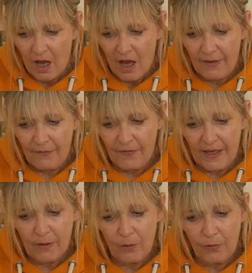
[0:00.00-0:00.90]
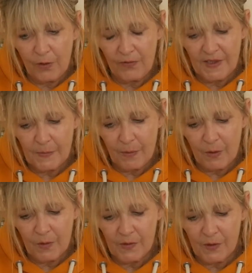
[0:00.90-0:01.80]
I feel that this
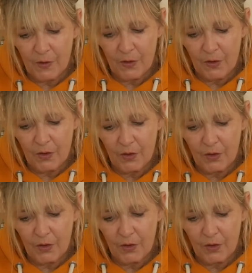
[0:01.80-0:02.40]
person